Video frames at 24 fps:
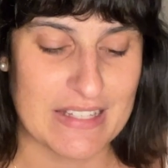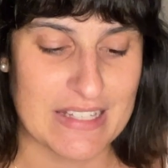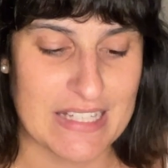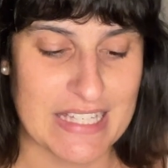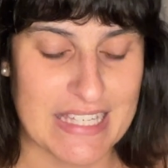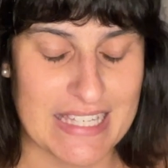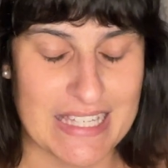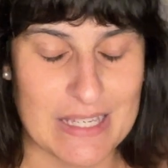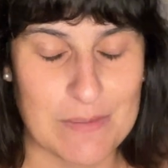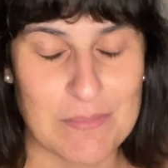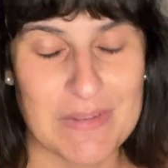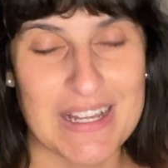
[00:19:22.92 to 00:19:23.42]

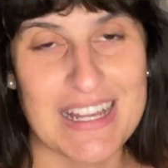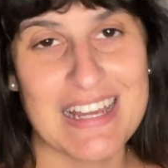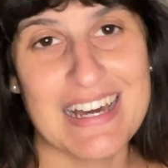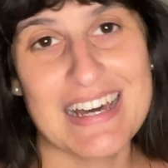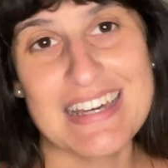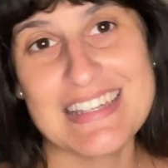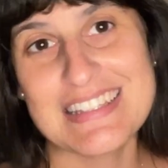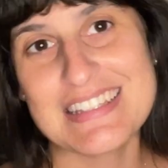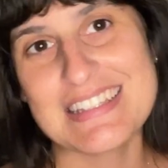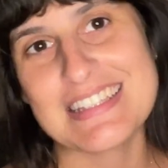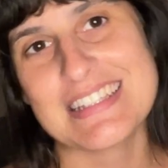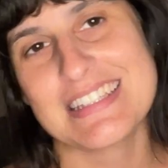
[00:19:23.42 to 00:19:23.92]
Kim
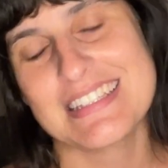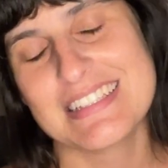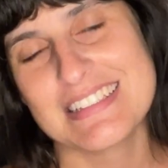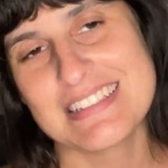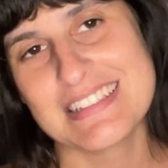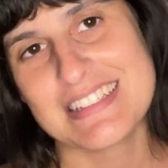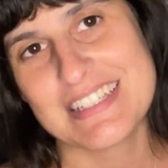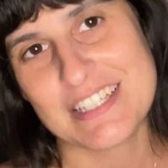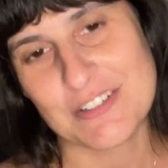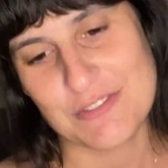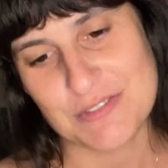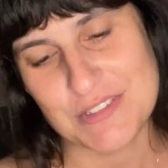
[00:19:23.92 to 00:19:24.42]
kindly
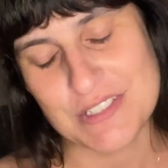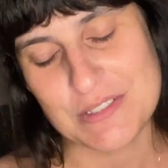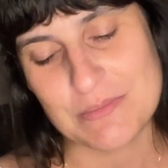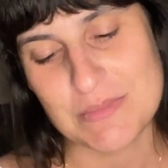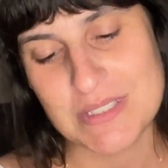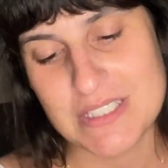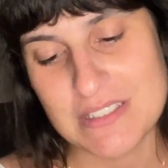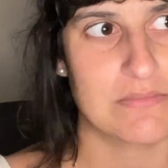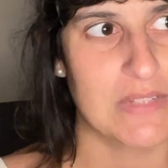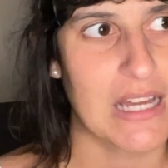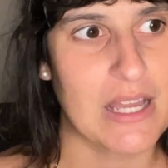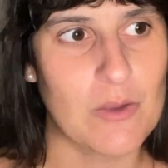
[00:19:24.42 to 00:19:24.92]
gifted
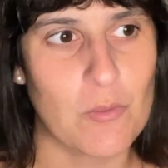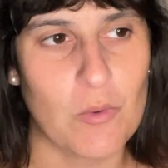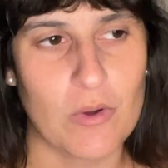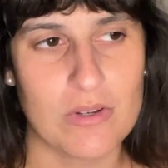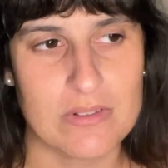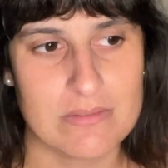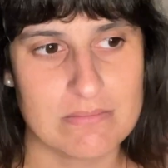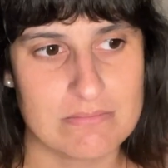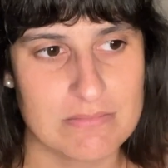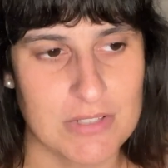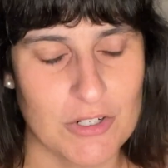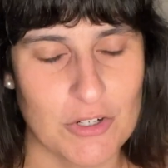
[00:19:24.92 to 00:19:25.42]
me. I
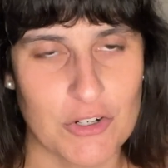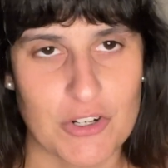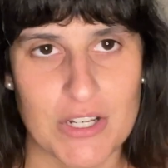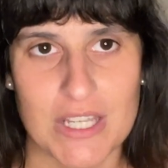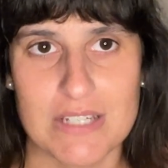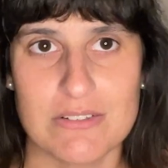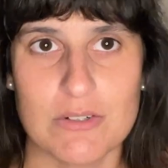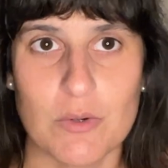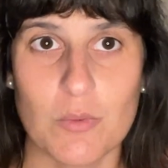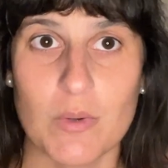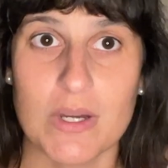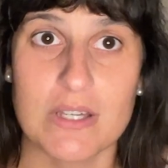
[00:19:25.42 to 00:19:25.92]
won her
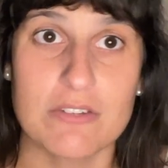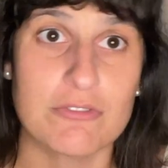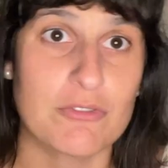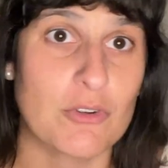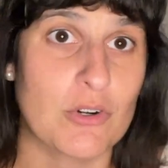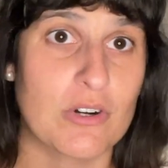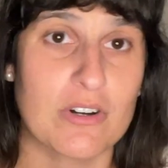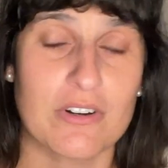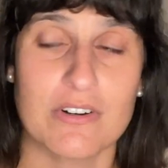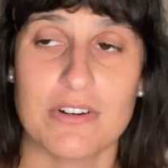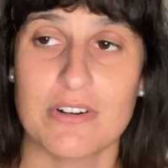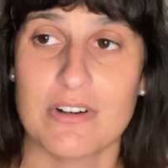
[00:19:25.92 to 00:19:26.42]
giveaway
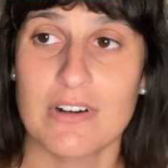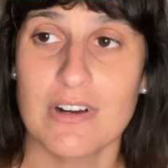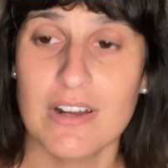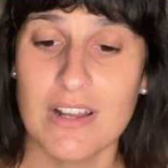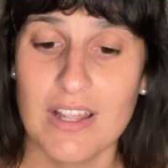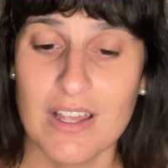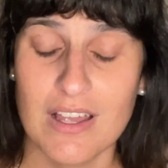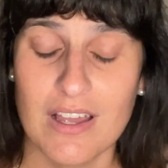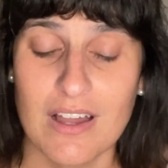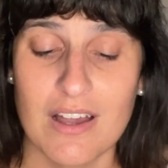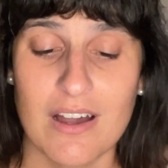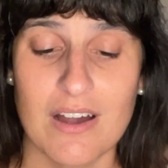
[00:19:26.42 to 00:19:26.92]
for her
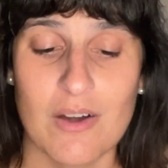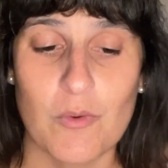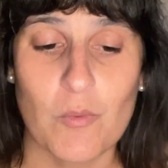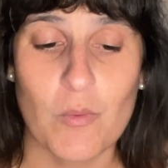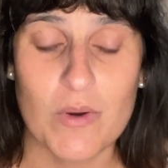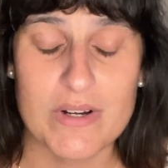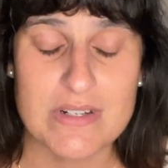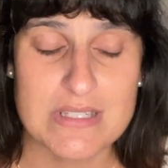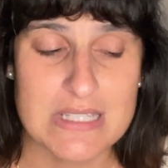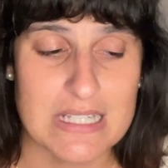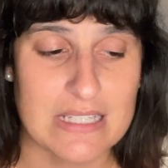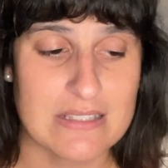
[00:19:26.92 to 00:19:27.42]

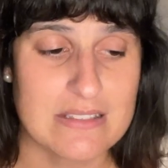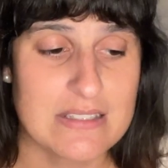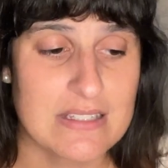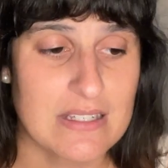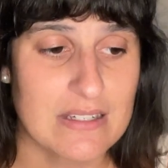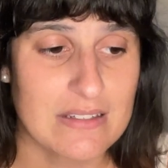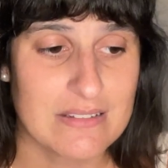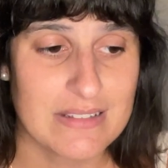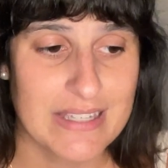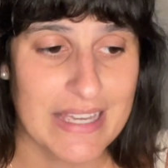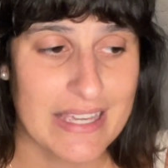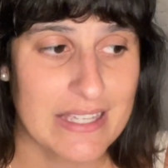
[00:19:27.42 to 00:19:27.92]
Where
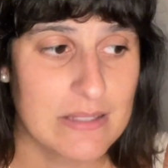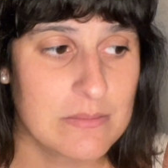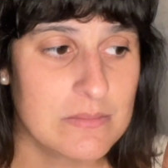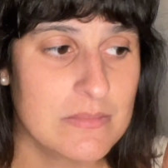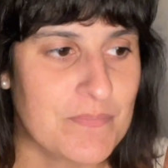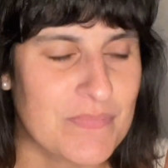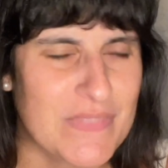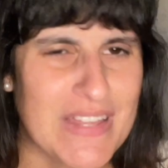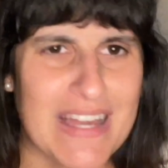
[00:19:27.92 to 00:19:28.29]
Santa game.